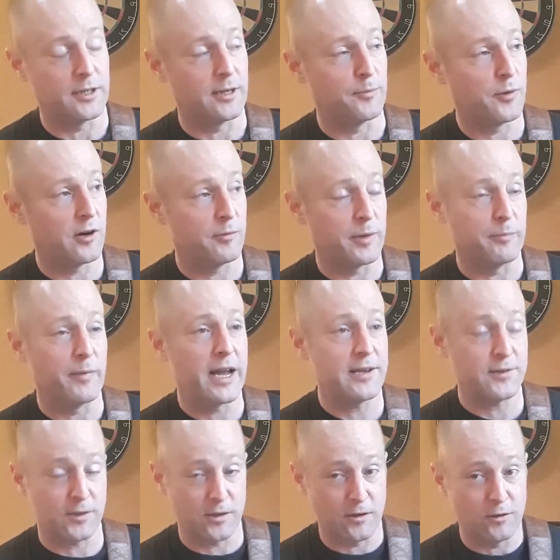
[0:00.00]
pardon me,
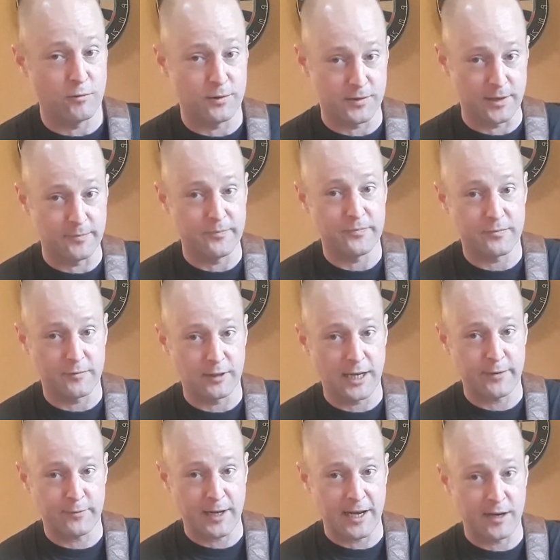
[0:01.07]
Maceo was a
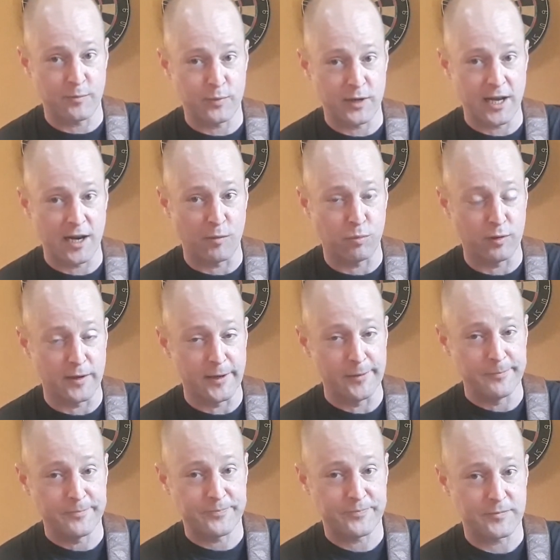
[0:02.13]
left-handed piano player,
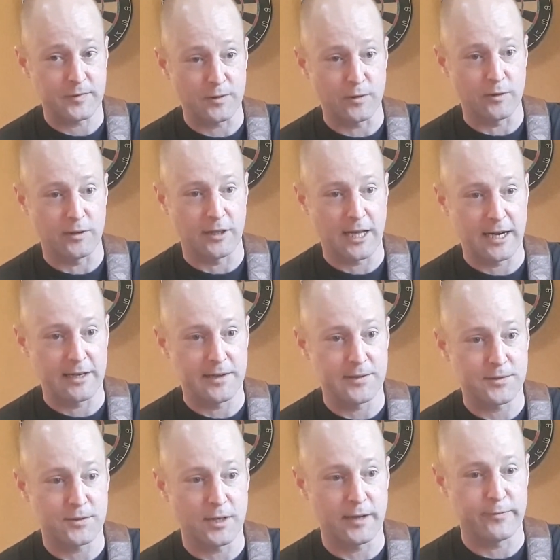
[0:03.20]
so a lot of his
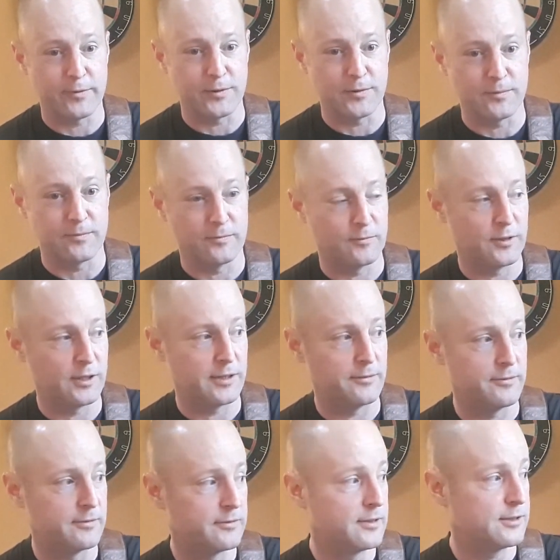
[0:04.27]
stuff is really
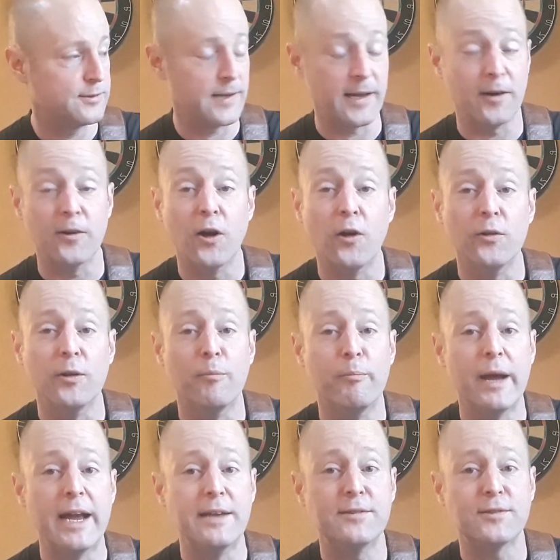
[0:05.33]
centered on the
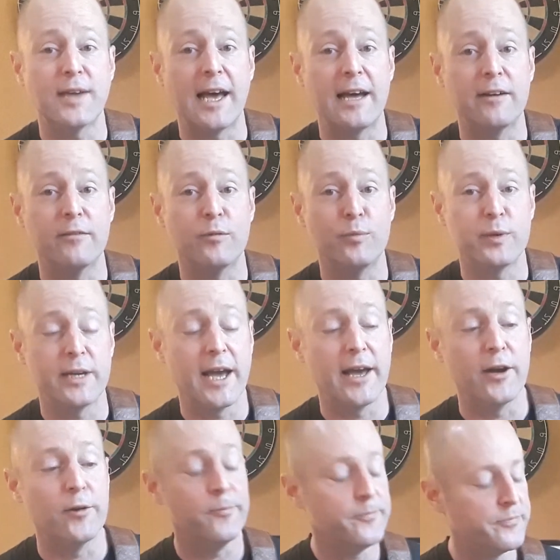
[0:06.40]
bass side of the piano.